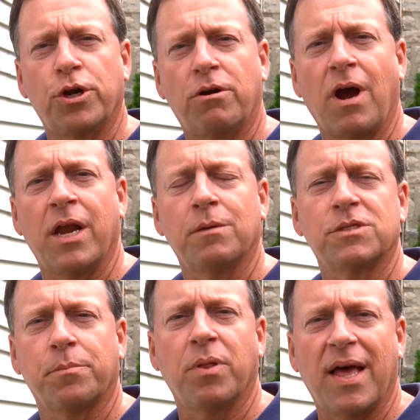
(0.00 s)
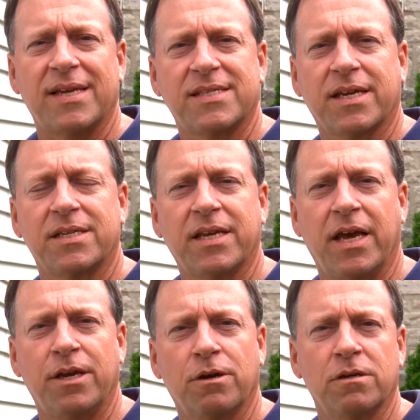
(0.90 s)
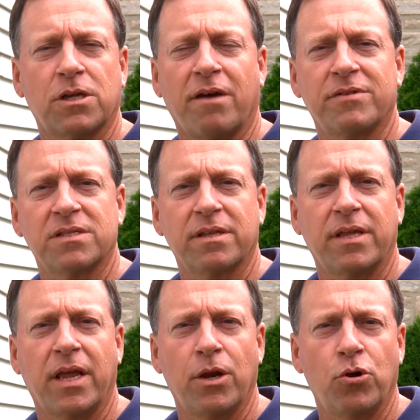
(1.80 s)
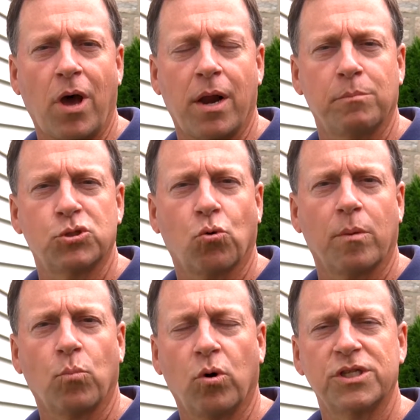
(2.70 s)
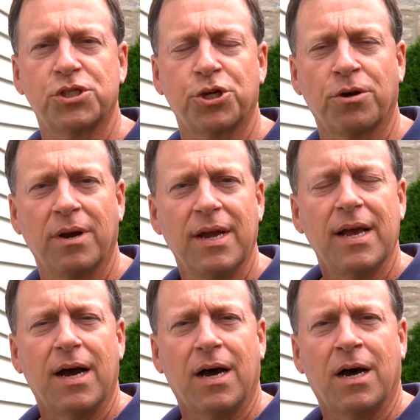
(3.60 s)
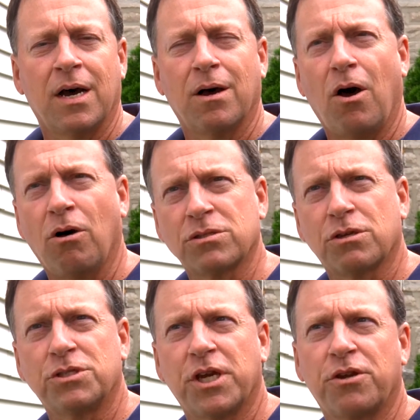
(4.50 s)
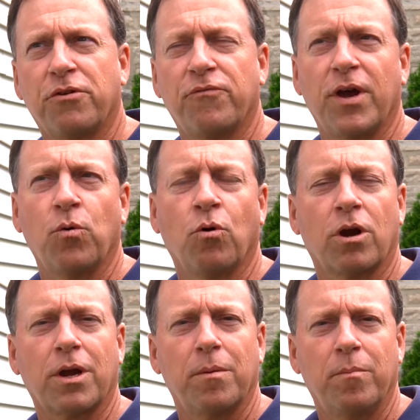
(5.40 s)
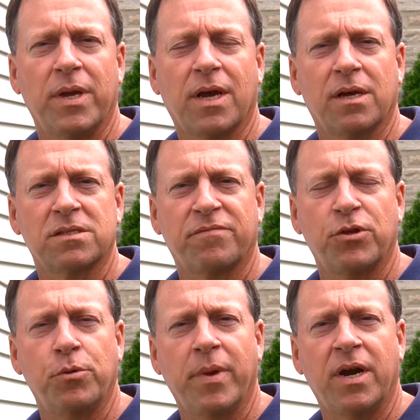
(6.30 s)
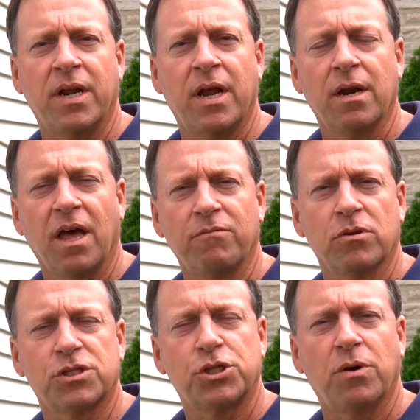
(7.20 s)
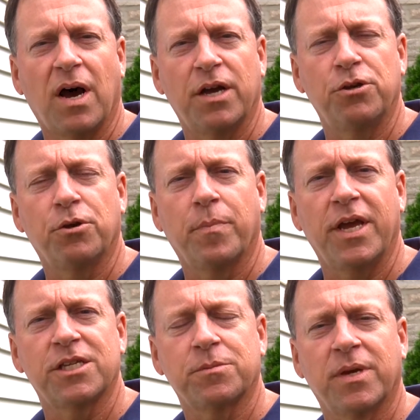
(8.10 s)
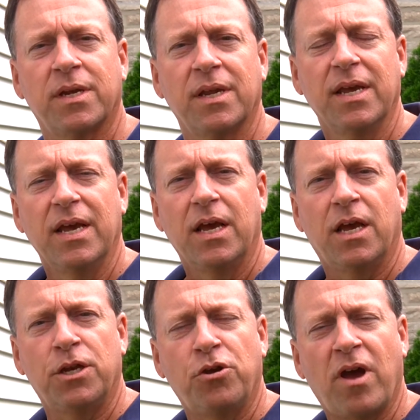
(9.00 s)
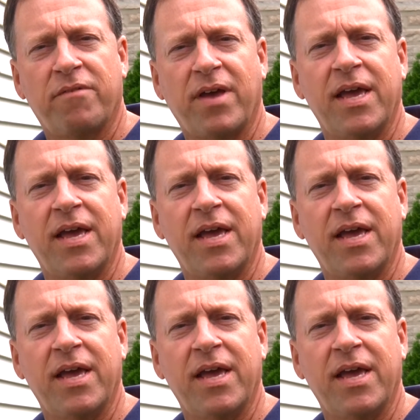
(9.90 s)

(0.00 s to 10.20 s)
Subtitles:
your items in plastic containers. Obviously, they do not absorb moisture. Also check your vent work, because if the humidity level is too high in your basement and you have